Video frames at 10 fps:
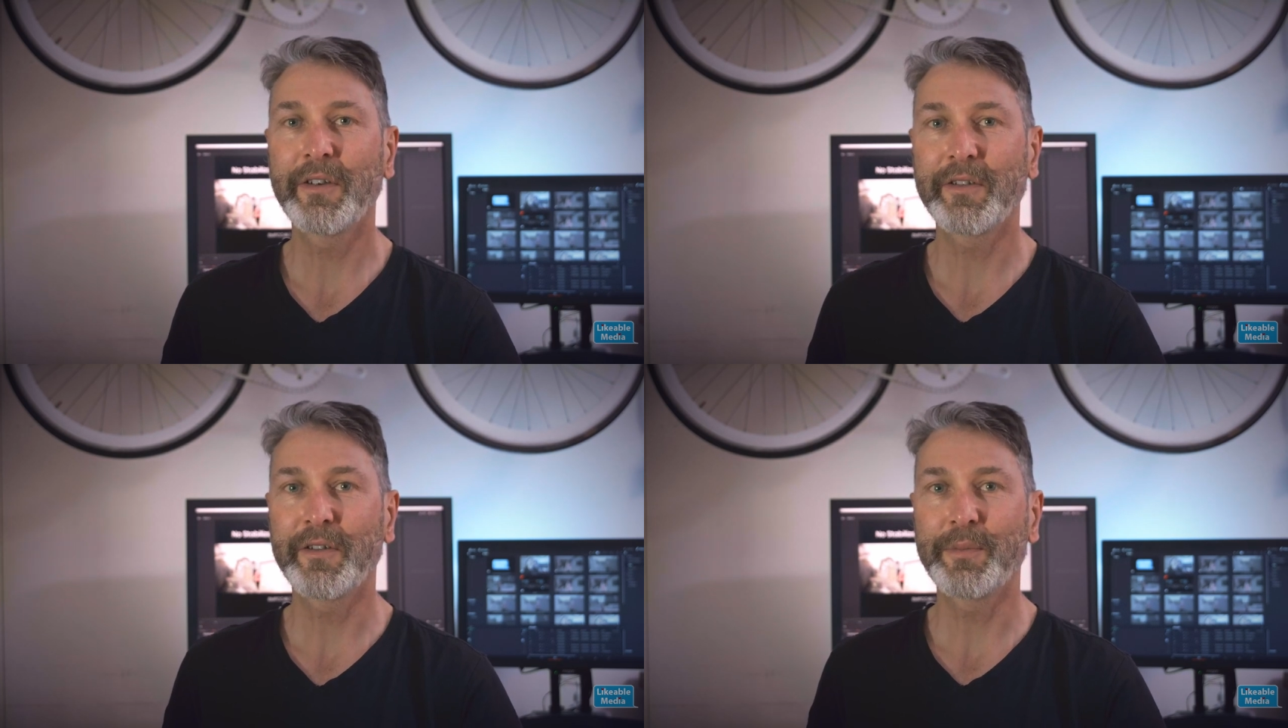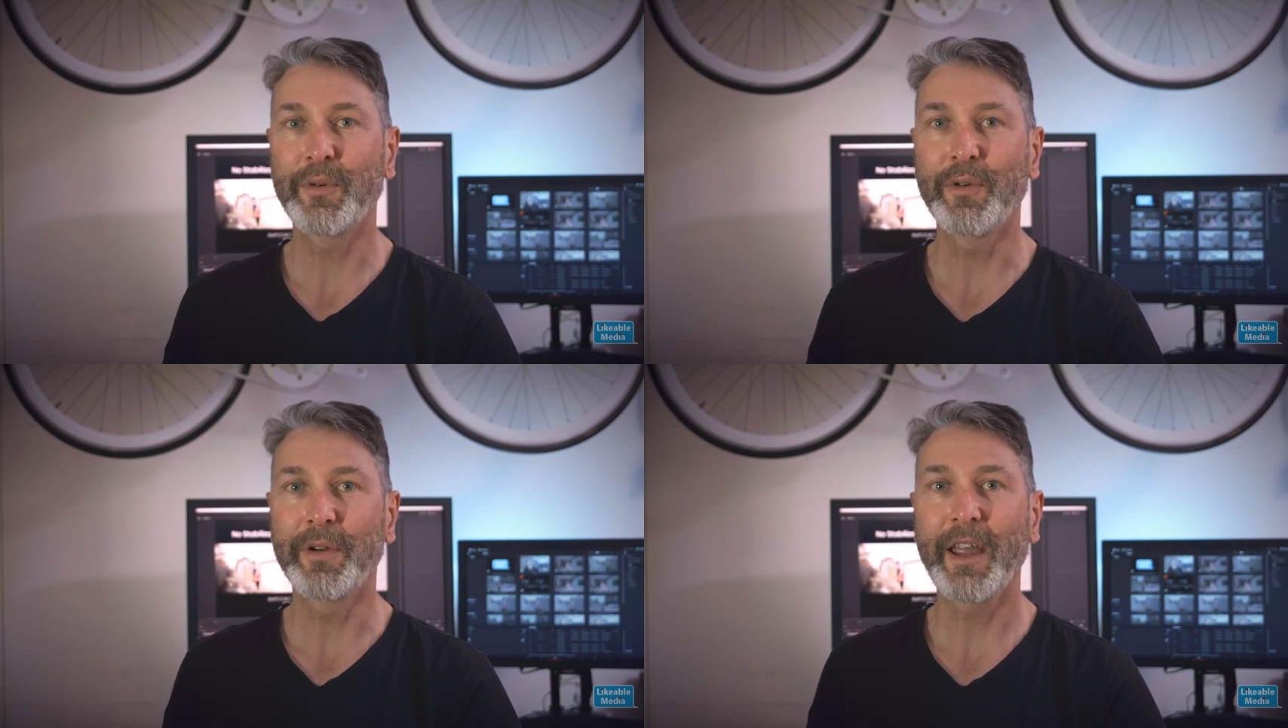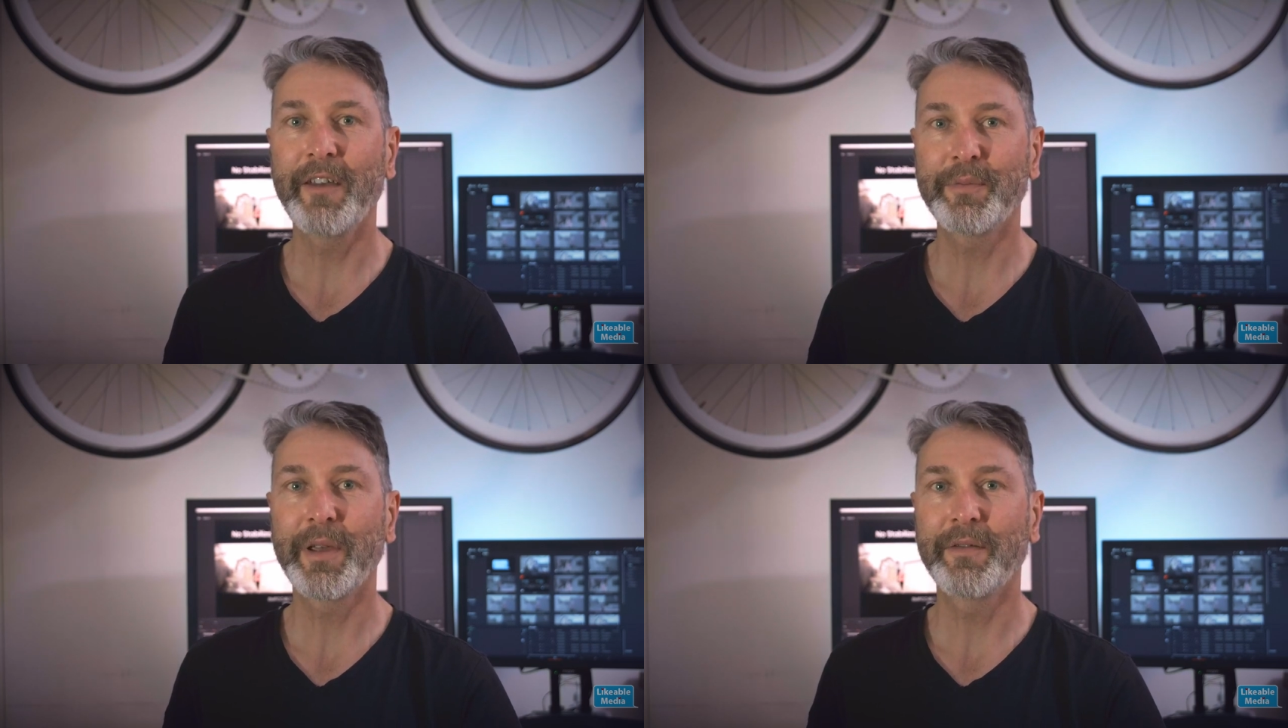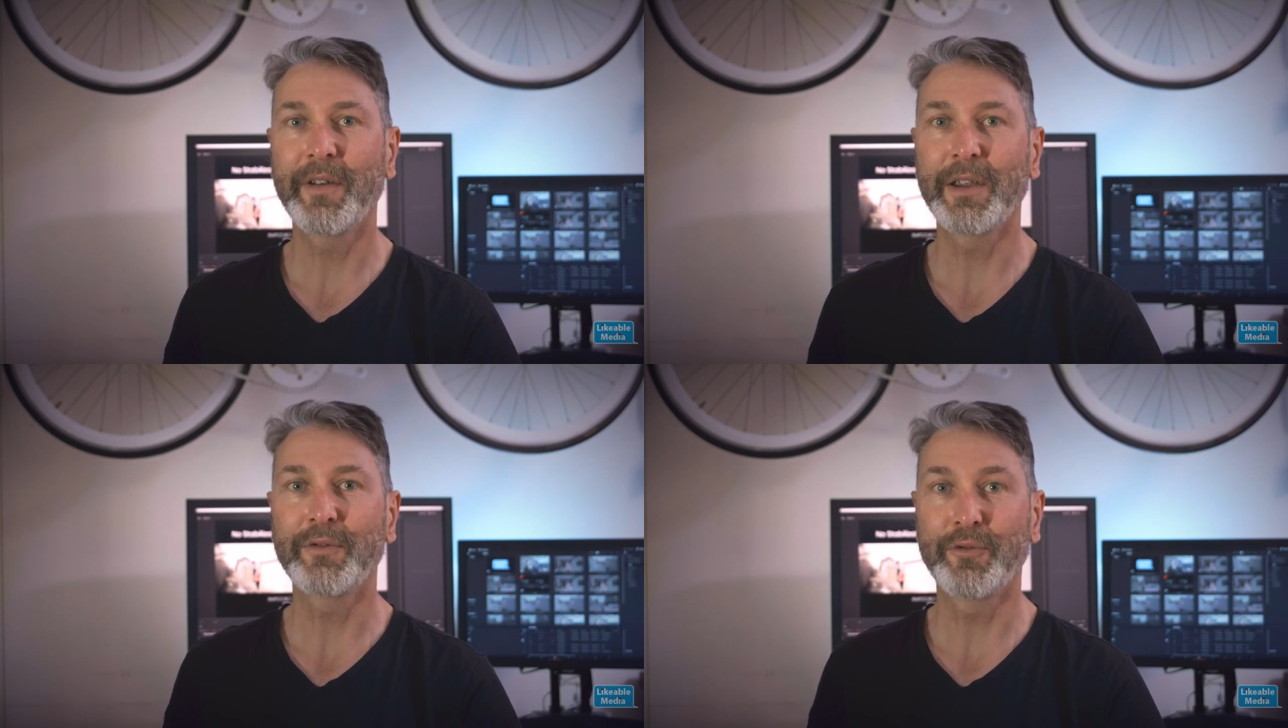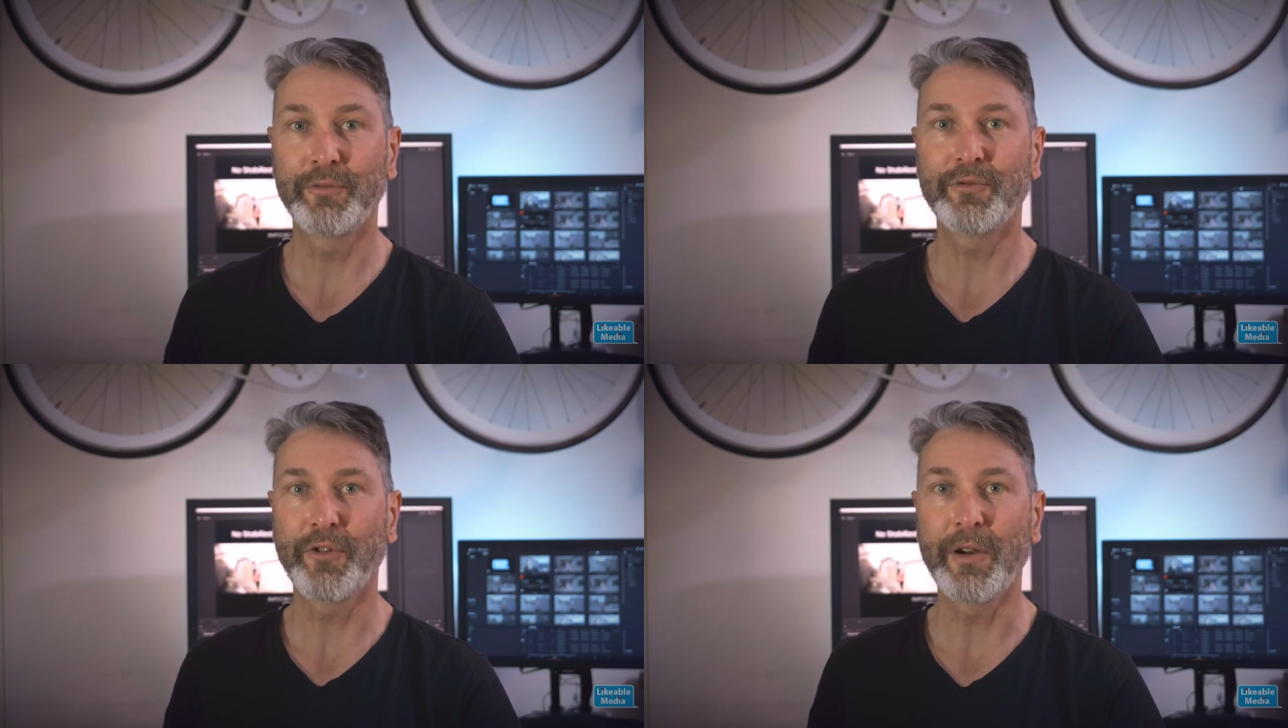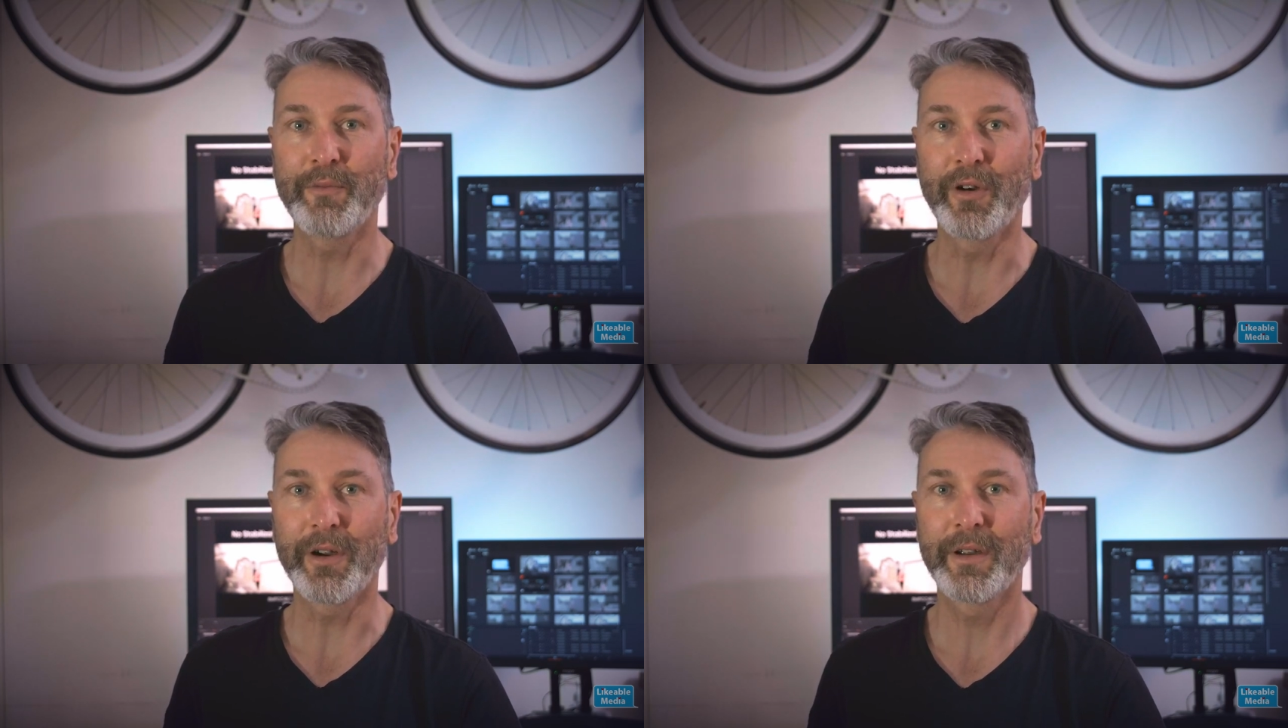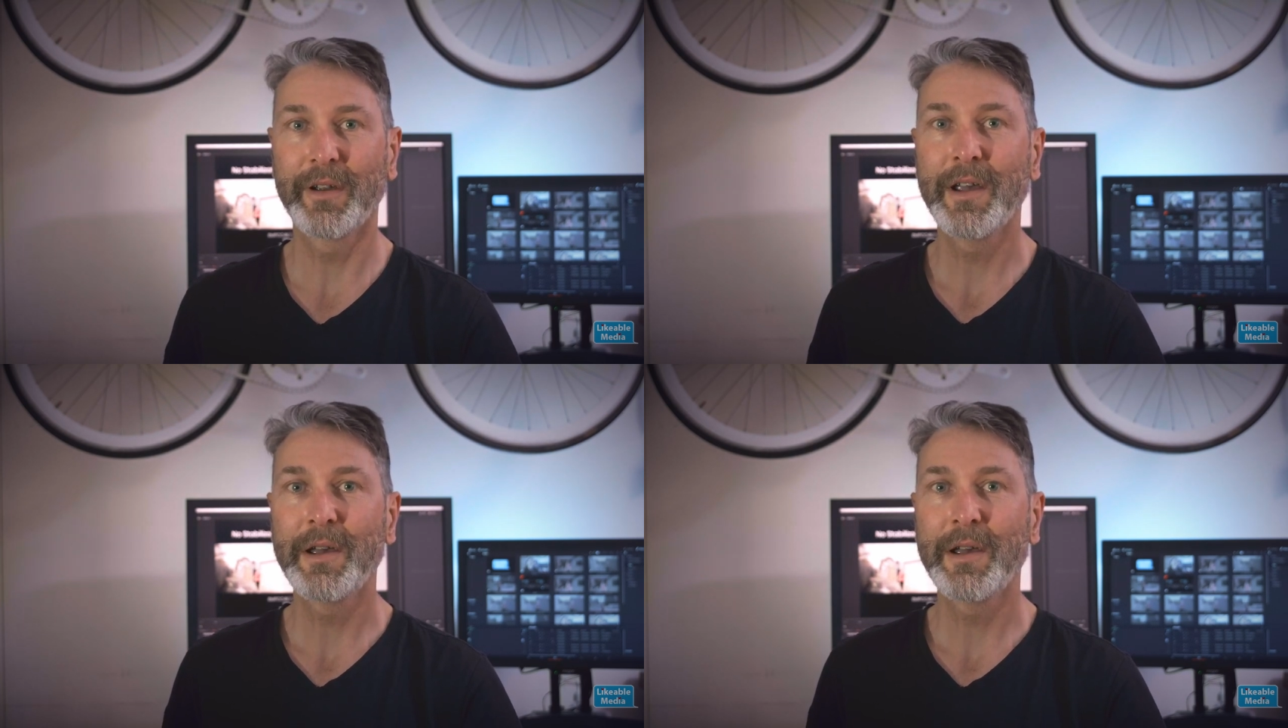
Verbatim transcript: to support FPV drone work.